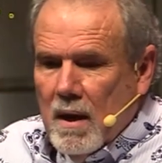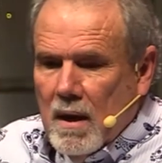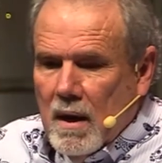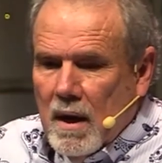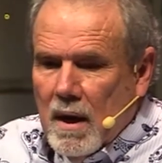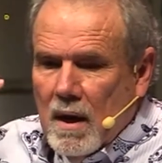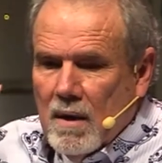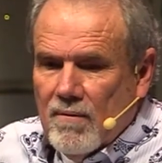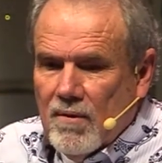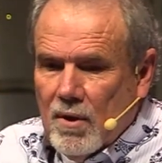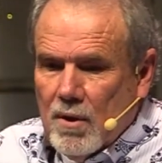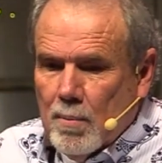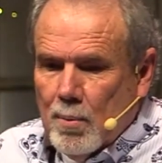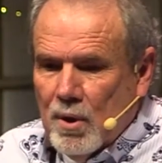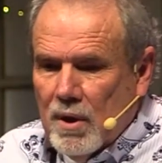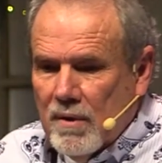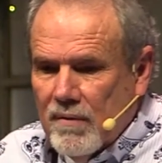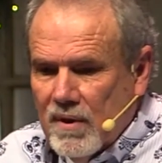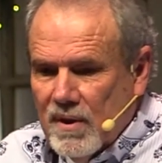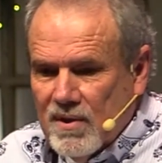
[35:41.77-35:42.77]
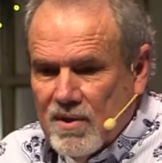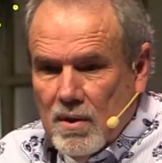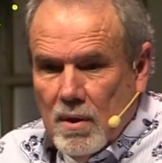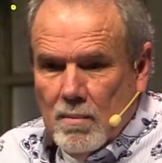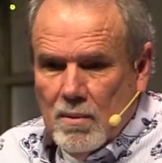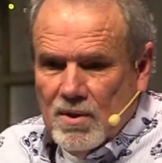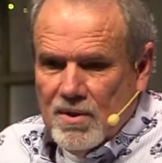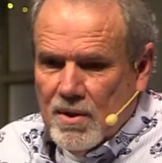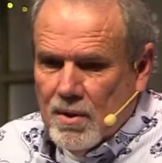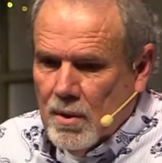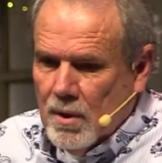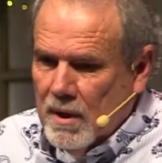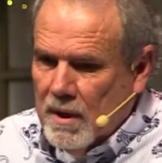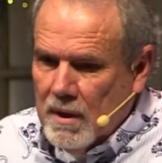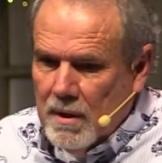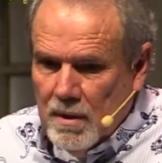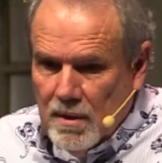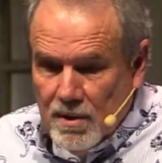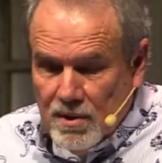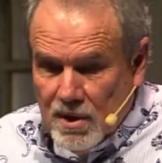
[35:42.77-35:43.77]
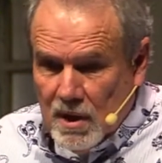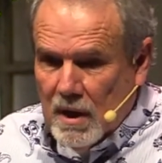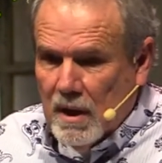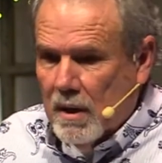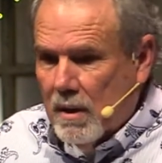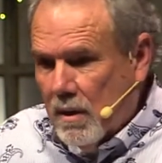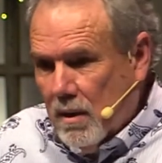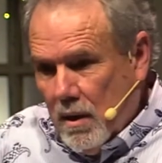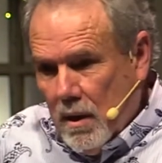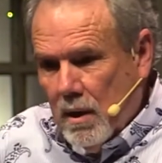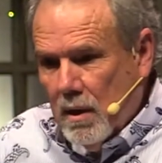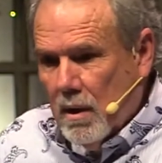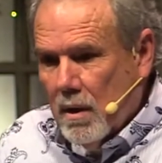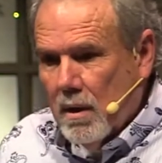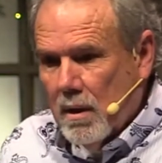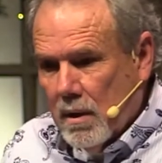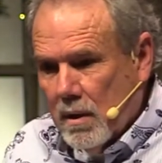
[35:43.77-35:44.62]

And for the previous almost 30 years, I had a,